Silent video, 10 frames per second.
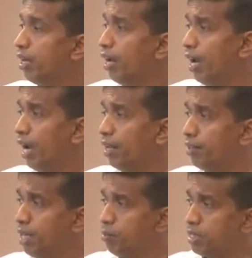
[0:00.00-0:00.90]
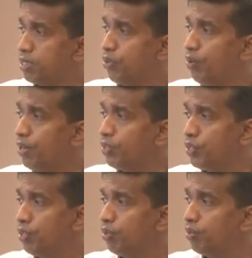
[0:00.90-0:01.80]
And then business
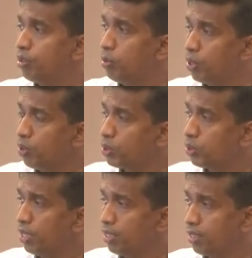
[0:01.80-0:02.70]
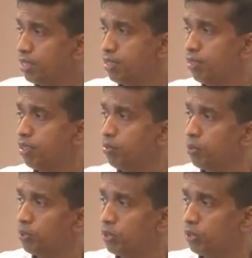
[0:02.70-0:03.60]
valuation. The morning also I discussed the
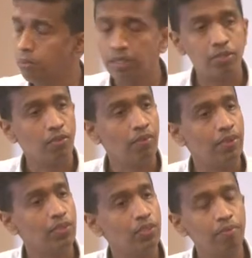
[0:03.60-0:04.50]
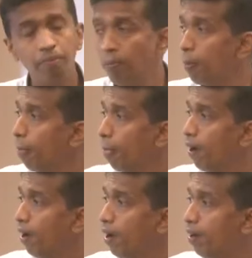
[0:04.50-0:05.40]
importance of business valuation.
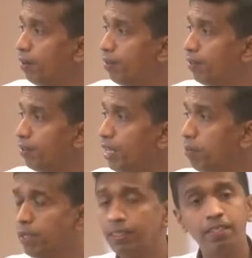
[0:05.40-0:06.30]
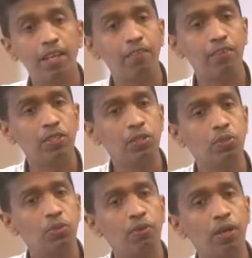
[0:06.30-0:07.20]
And then mergers and acquisitions
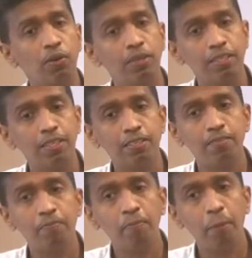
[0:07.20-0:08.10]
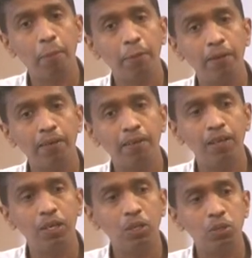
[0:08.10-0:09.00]
also we are going to discuss, right?
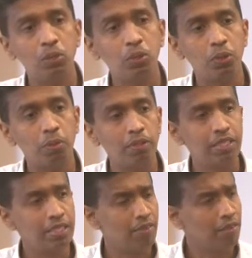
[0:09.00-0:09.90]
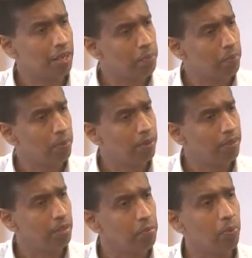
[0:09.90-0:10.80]
So these are very
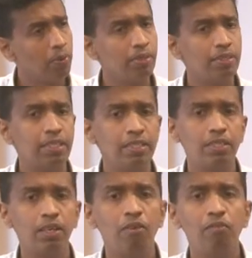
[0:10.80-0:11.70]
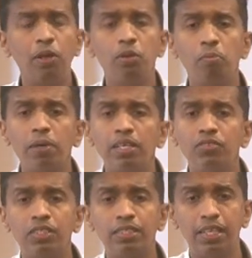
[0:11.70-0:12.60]
important things. When you merge
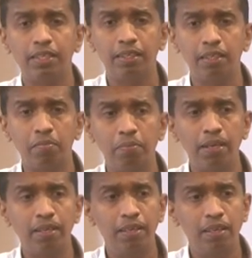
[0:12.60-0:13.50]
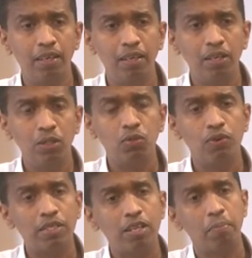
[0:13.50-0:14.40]
with another company, so
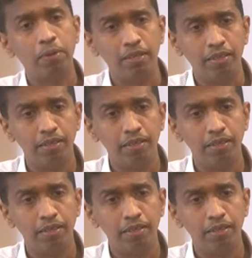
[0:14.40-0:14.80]
what's happening?